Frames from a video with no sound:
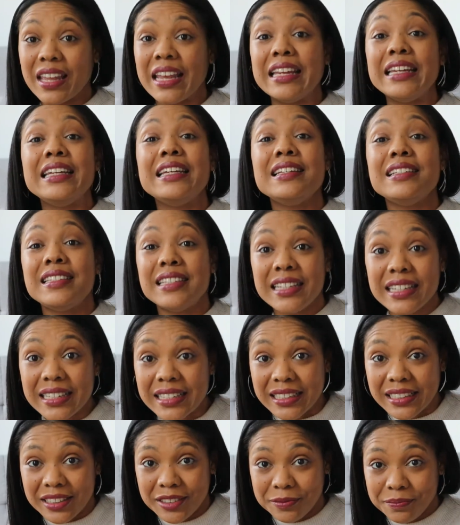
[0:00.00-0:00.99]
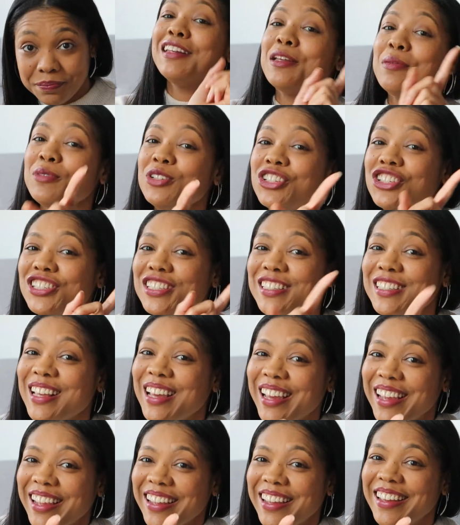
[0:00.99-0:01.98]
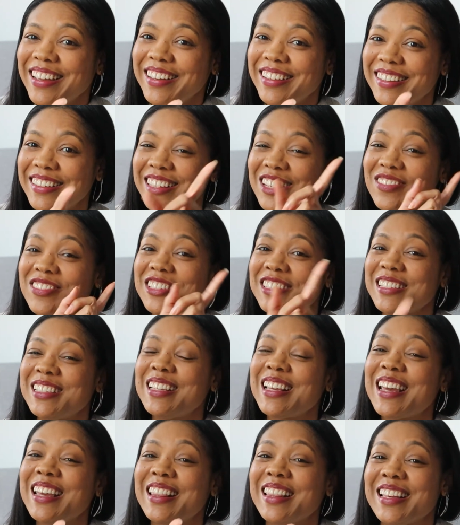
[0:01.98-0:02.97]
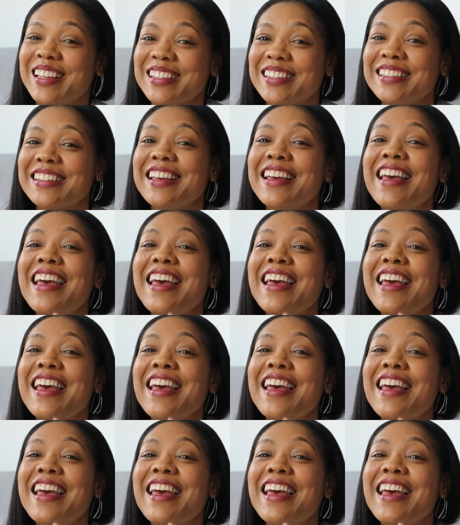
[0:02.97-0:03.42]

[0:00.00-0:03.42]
And he did. Now let me just say, let me just say this.